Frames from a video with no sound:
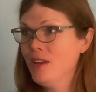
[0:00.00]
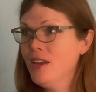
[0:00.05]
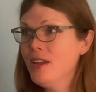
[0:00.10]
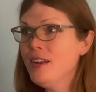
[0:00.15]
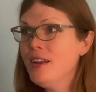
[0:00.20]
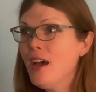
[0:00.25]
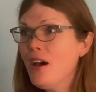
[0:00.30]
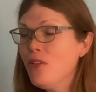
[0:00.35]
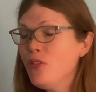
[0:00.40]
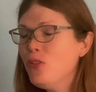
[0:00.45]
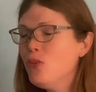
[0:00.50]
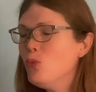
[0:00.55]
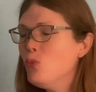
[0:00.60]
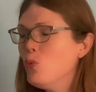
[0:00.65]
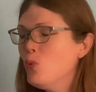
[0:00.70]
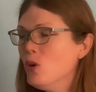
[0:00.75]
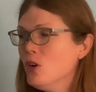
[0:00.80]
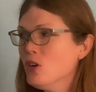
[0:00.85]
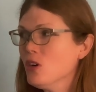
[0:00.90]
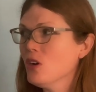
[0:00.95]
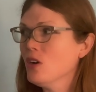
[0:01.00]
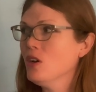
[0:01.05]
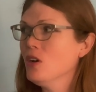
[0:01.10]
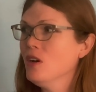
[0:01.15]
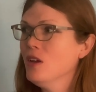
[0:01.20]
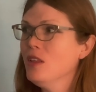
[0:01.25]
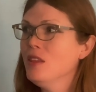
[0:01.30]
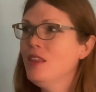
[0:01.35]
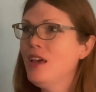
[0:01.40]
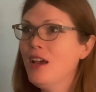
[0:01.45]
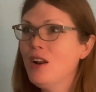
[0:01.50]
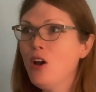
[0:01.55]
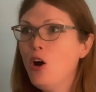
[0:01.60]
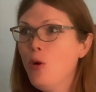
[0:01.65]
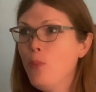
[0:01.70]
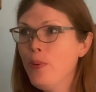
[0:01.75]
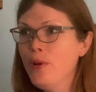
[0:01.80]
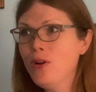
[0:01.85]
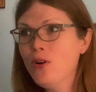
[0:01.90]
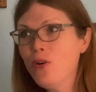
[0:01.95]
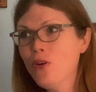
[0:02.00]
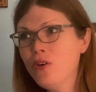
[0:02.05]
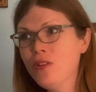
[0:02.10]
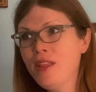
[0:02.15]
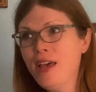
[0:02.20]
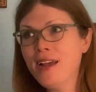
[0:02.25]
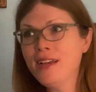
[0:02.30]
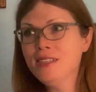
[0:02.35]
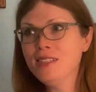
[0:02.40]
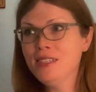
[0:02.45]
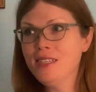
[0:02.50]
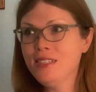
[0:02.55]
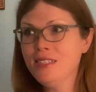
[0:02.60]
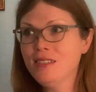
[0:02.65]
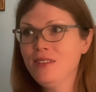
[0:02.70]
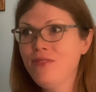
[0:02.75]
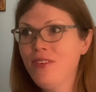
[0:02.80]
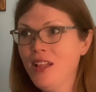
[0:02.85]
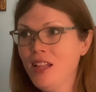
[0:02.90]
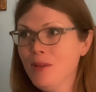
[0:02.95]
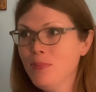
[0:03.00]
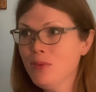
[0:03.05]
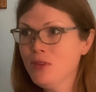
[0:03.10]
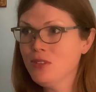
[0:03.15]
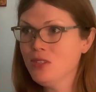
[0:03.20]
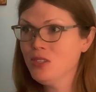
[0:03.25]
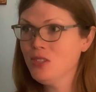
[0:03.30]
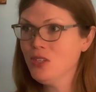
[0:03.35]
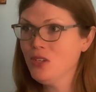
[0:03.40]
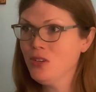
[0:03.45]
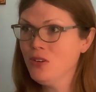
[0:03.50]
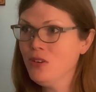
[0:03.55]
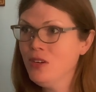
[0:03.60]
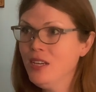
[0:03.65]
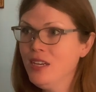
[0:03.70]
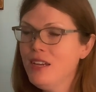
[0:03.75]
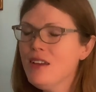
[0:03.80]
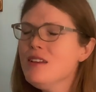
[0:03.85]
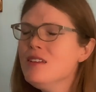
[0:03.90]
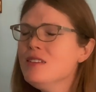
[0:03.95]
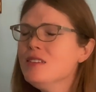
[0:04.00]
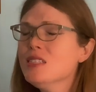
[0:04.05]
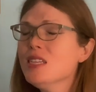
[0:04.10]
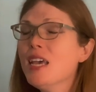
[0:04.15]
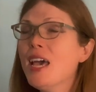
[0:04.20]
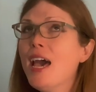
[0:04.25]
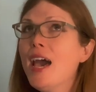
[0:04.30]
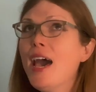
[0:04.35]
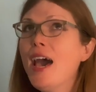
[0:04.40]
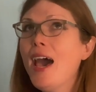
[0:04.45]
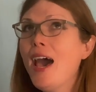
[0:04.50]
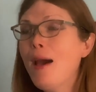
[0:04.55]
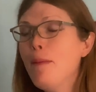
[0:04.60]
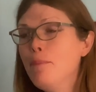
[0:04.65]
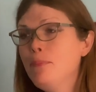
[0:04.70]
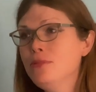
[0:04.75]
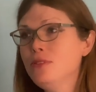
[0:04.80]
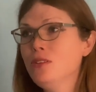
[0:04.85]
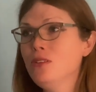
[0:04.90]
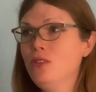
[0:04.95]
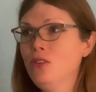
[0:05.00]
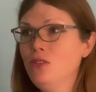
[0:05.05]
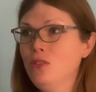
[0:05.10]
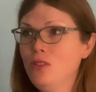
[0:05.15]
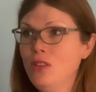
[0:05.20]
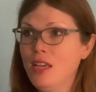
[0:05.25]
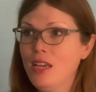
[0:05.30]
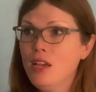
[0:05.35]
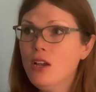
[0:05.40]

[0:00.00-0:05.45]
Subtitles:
Now, the work that Open Core Legacy's developers do is absolutely